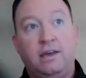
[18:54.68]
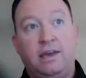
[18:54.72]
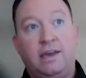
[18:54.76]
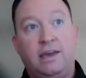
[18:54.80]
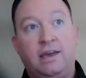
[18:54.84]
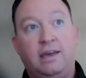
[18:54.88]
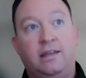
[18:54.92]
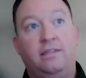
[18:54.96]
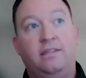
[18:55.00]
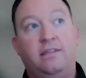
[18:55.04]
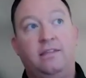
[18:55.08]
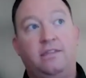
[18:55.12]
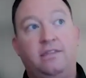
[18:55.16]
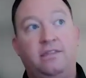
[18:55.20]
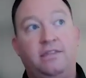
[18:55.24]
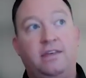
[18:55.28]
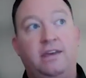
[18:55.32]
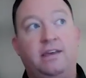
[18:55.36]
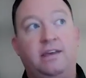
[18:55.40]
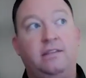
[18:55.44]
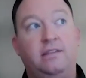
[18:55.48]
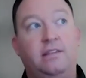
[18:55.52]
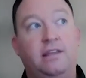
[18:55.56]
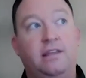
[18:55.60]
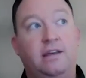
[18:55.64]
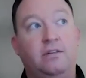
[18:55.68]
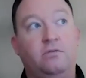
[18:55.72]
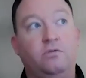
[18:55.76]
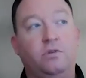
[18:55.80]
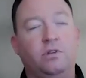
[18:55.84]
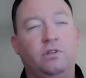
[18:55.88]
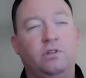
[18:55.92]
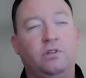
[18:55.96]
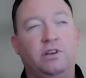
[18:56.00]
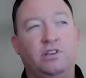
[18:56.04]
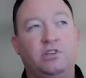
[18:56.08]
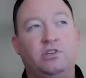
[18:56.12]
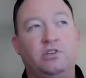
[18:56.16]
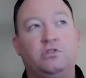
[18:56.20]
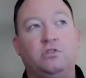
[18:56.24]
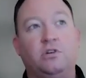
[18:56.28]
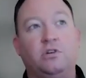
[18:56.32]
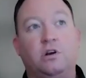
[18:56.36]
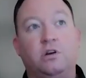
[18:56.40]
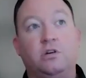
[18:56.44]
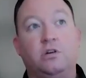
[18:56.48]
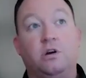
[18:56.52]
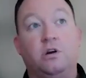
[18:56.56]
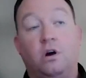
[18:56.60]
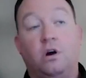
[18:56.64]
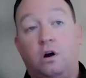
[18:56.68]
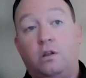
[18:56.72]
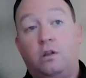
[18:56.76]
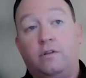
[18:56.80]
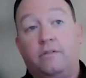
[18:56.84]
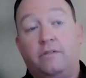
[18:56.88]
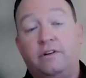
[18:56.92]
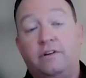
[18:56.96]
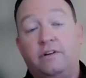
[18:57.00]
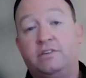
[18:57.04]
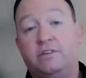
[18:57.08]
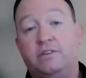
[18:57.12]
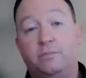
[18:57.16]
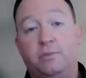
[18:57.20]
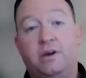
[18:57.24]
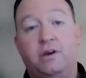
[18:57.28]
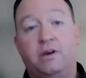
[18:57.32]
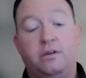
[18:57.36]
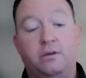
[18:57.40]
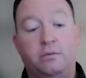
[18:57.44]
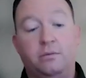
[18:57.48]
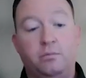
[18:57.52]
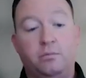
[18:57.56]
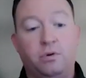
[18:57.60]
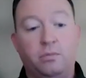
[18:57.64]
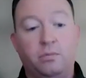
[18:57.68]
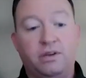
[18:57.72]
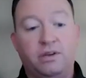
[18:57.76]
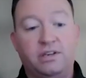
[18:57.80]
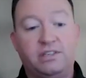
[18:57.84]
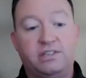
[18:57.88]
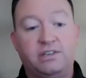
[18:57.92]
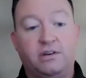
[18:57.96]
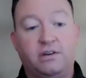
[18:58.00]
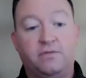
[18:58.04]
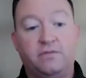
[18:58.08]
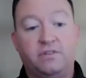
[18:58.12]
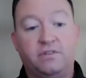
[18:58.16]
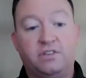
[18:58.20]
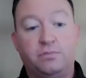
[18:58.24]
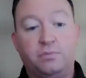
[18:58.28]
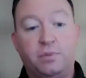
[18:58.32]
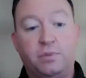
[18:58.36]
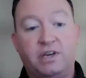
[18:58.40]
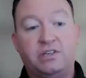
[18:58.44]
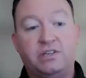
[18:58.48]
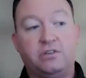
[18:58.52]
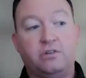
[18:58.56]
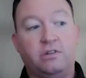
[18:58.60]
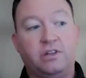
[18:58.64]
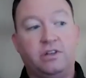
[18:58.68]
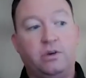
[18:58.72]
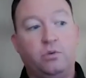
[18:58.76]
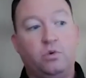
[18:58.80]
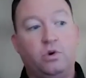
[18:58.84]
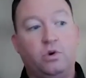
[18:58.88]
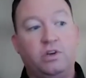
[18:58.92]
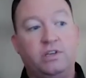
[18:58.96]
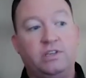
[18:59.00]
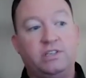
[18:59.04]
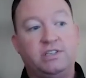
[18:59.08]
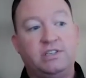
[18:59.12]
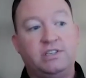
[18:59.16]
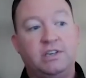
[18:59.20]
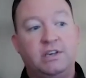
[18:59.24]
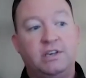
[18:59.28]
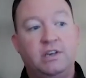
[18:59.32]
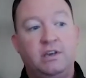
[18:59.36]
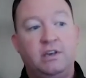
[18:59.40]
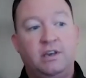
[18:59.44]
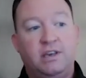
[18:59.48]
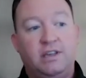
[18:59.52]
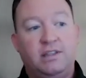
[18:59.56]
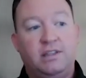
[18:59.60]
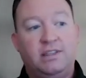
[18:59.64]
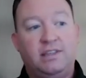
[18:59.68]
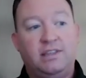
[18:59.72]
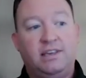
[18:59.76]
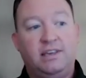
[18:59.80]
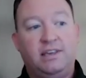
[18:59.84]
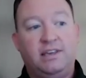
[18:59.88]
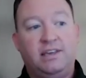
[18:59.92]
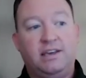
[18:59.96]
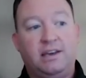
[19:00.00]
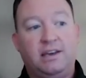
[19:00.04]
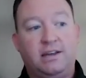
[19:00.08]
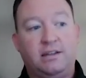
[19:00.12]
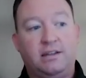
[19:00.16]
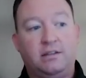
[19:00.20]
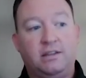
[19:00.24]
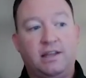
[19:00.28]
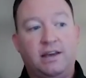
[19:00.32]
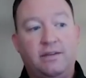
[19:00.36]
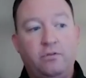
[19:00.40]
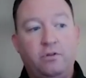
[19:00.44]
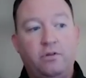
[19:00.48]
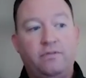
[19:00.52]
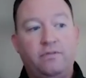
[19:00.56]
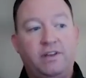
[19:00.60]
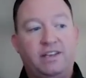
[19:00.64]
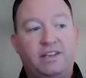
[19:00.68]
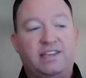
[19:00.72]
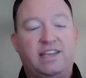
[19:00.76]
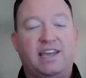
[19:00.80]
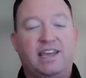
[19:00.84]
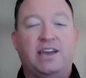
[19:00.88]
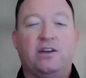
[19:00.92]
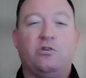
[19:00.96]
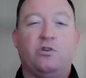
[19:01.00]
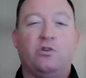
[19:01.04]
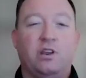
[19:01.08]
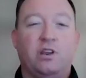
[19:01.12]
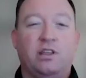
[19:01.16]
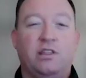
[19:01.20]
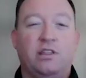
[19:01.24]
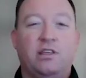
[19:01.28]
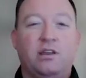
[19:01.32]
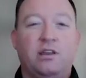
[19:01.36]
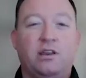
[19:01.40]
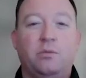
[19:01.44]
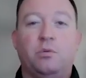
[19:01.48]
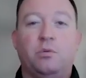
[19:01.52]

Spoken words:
and the thing that really struck all of us about him, but myself especially, was the level of integrity that he